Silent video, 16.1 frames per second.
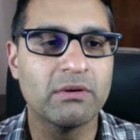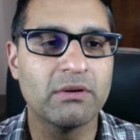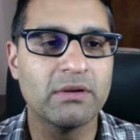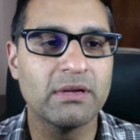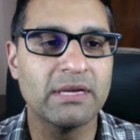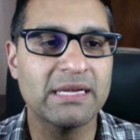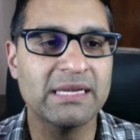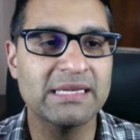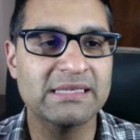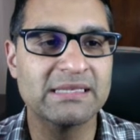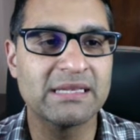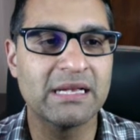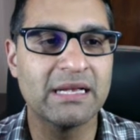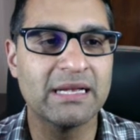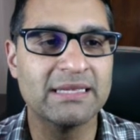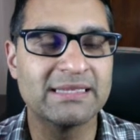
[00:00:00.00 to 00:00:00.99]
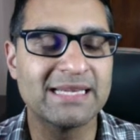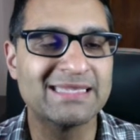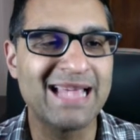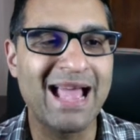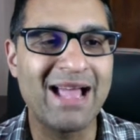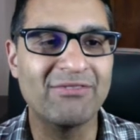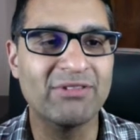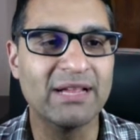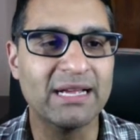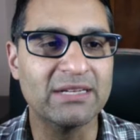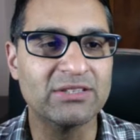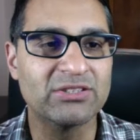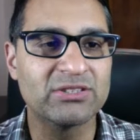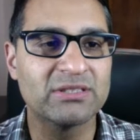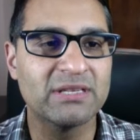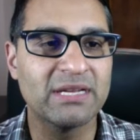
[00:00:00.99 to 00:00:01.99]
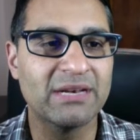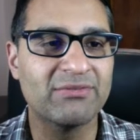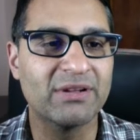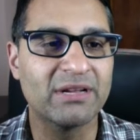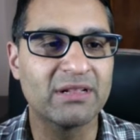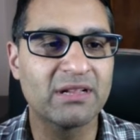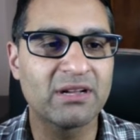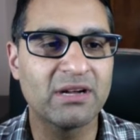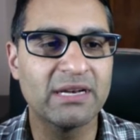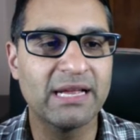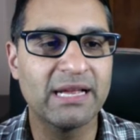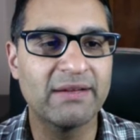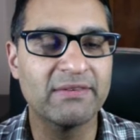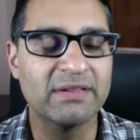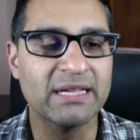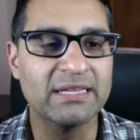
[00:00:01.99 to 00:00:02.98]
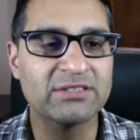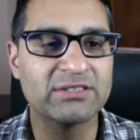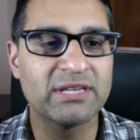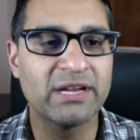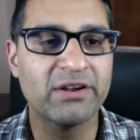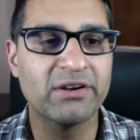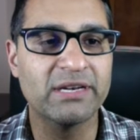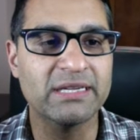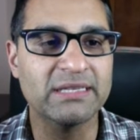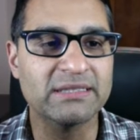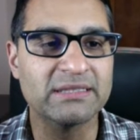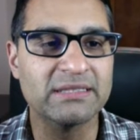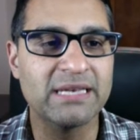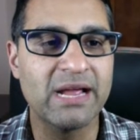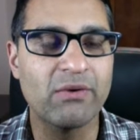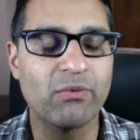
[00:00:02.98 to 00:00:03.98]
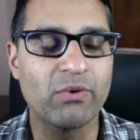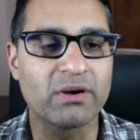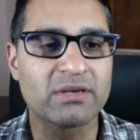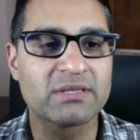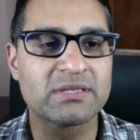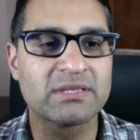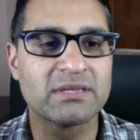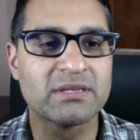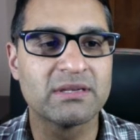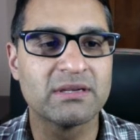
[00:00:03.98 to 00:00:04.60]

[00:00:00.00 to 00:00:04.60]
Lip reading: it says Avalanche. And if I click on Avalanche, here it is, networks.